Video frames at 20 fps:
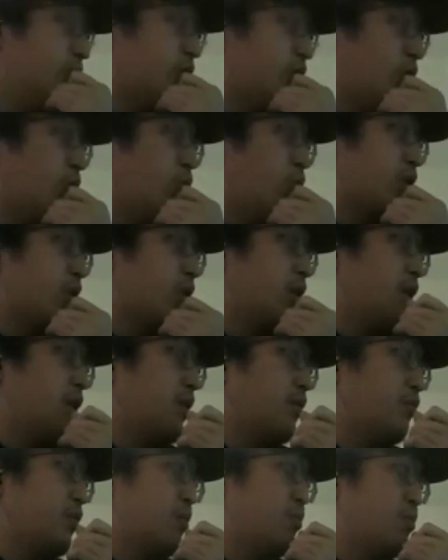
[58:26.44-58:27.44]
So with
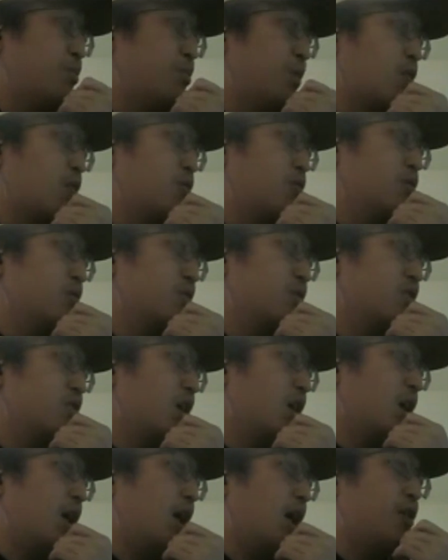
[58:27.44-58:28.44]
the Bengals,
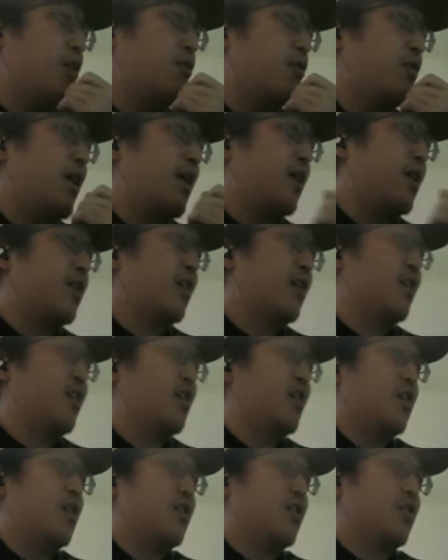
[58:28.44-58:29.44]
I know they
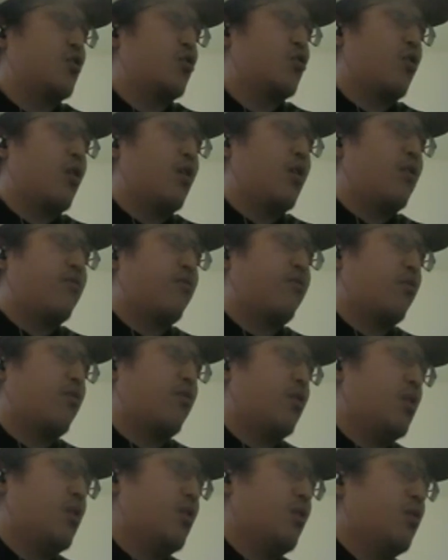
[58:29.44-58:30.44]
traded
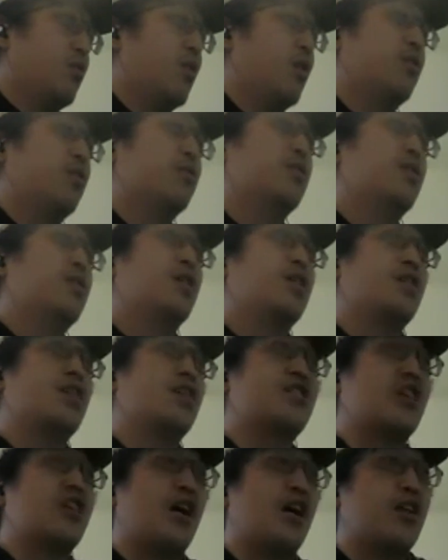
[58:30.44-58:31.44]
for or no,
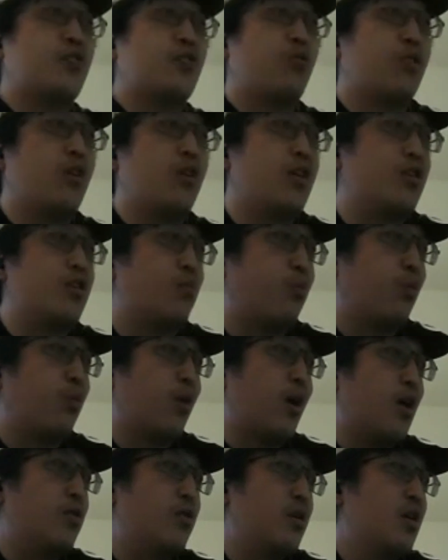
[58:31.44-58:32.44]
they signed Orlando
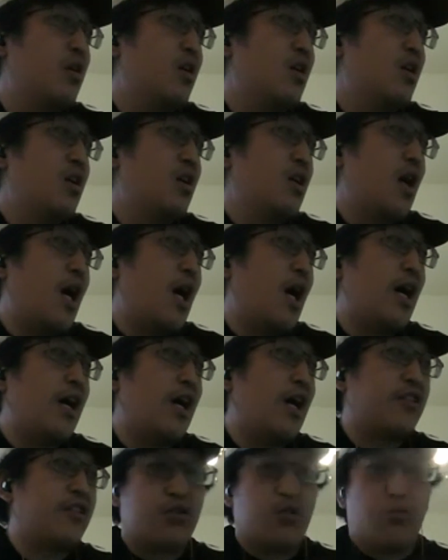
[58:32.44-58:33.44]
Brown. I
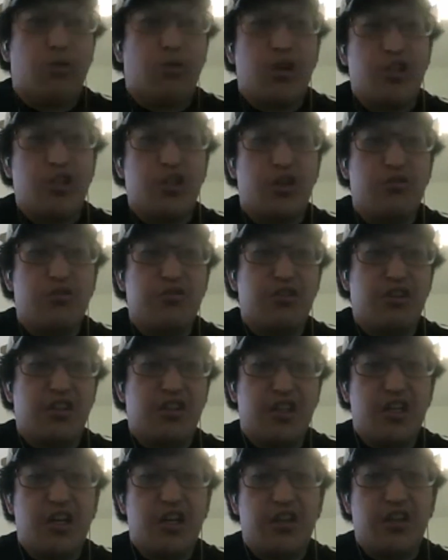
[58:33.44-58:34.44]
think DeJuan Jones on
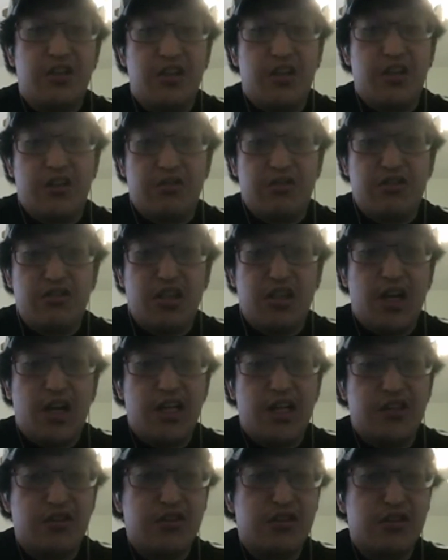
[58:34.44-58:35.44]
the other
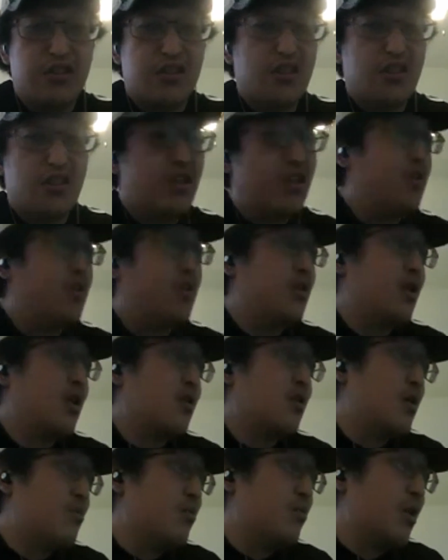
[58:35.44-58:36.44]
side just
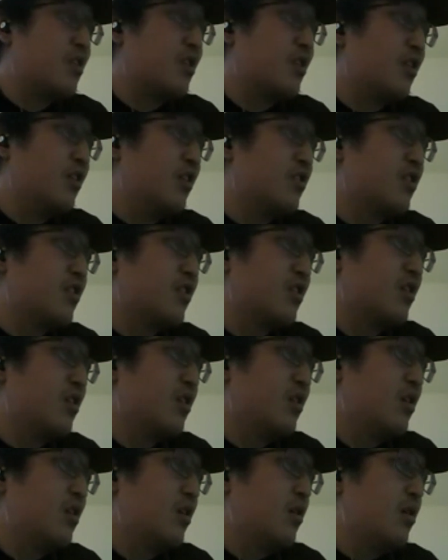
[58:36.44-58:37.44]
it makes sense.
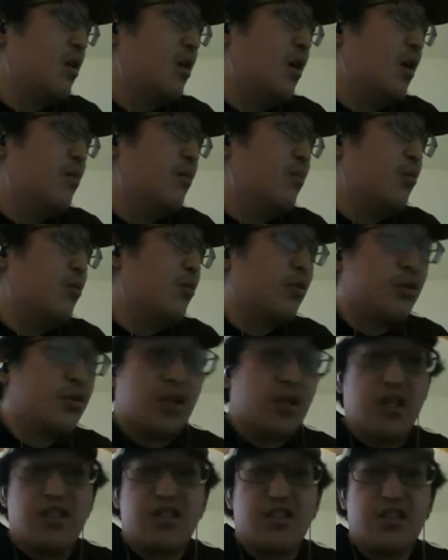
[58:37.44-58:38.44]
But where do
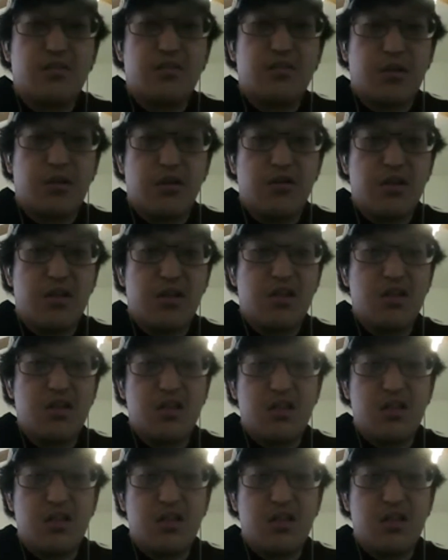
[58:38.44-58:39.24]
you guys see him going?